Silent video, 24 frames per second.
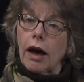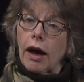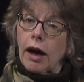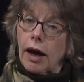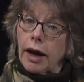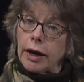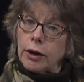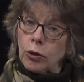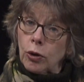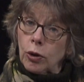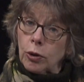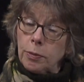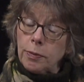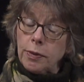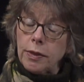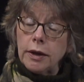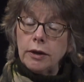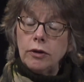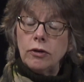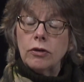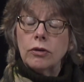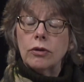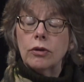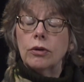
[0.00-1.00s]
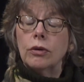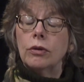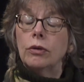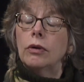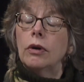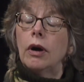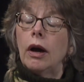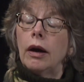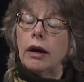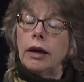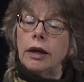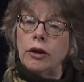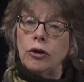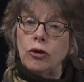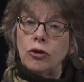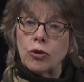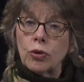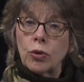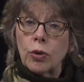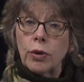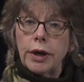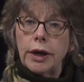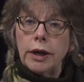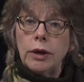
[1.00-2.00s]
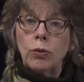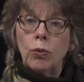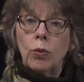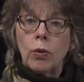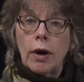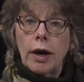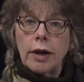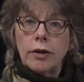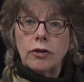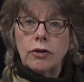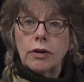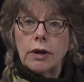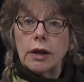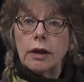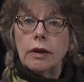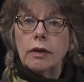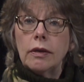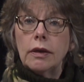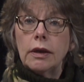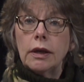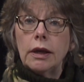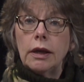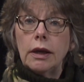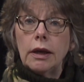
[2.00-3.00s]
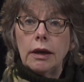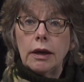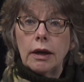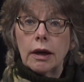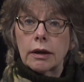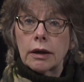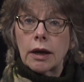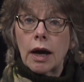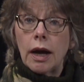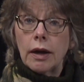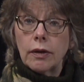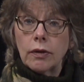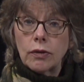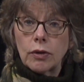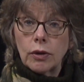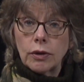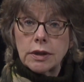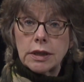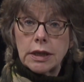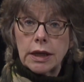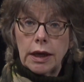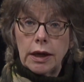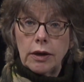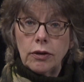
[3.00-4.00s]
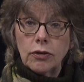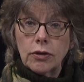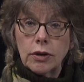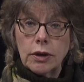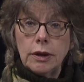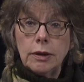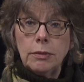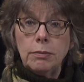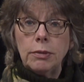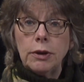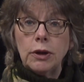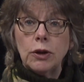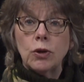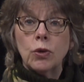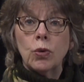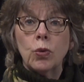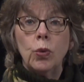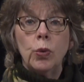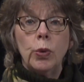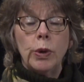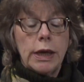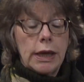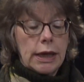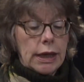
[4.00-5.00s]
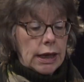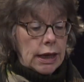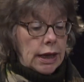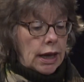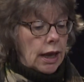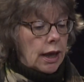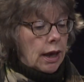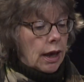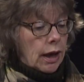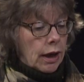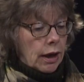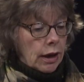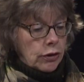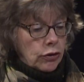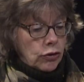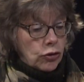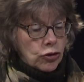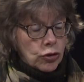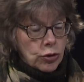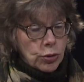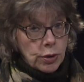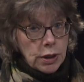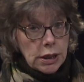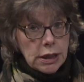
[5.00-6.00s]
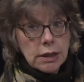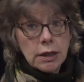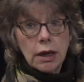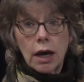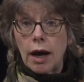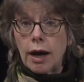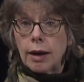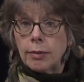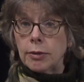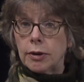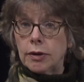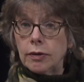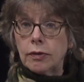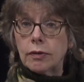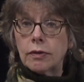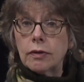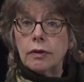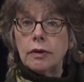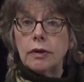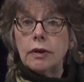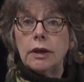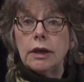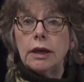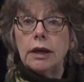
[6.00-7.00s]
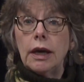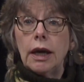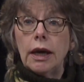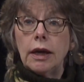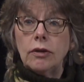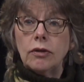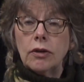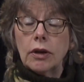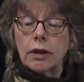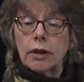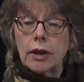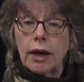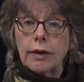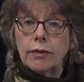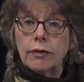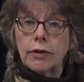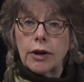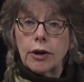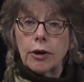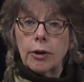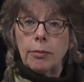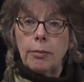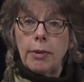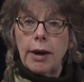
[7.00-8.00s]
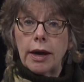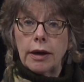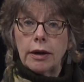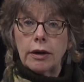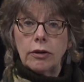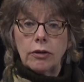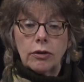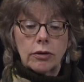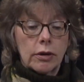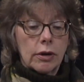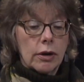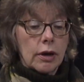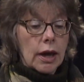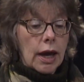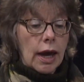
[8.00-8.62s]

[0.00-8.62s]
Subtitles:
I hope that you enjoyed watching the consultation between Judy Thomas, the Aging Life Care Manager,